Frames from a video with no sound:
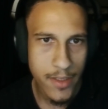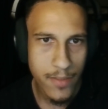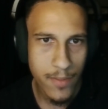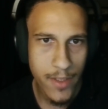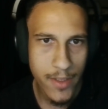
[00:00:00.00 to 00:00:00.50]

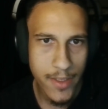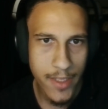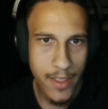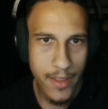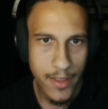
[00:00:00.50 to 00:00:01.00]
It's weird
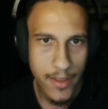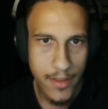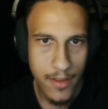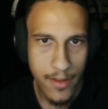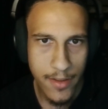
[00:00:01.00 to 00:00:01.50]
seeing
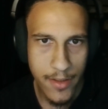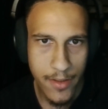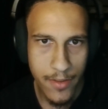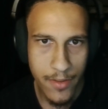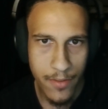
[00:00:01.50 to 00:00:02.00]
this. Also,